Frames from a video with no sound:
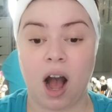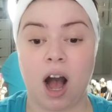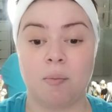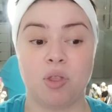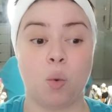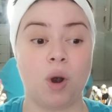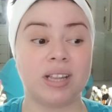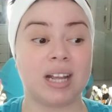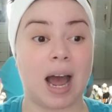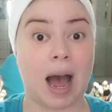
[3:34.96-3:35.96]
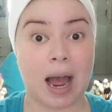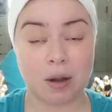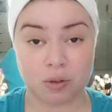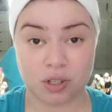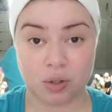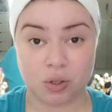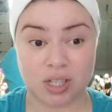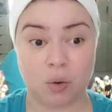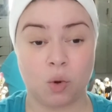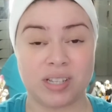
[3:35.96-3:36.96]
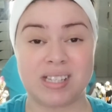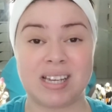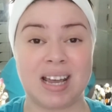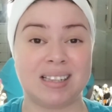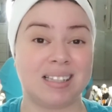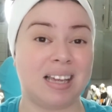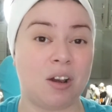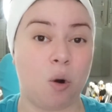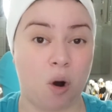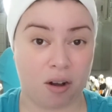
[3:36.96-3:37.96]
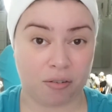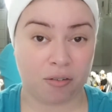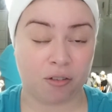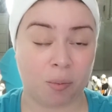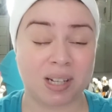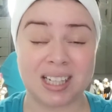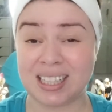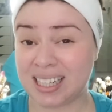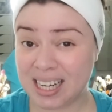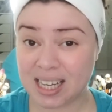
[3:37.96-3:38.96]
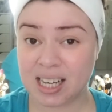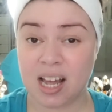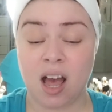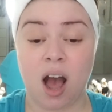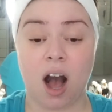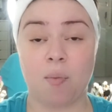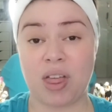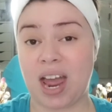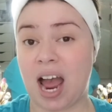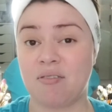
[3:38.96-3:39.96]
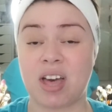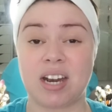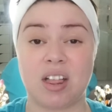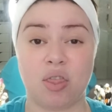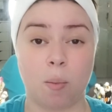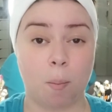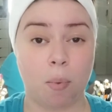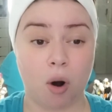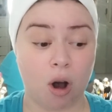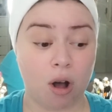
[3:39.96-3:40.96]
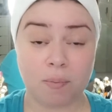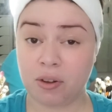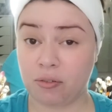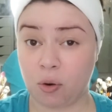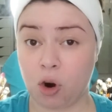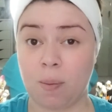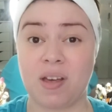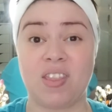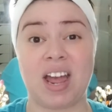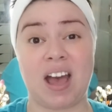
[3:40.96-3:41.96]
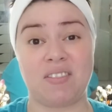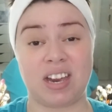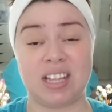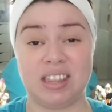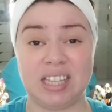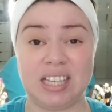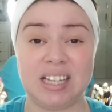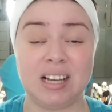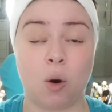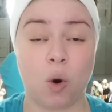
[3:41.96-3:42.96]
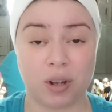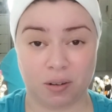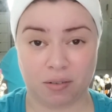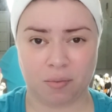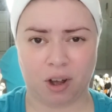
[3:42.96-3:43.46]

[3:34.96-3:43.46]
The one that I was using was Take the Day Off from Clinique. They have that in the balm form, and they have that in the oil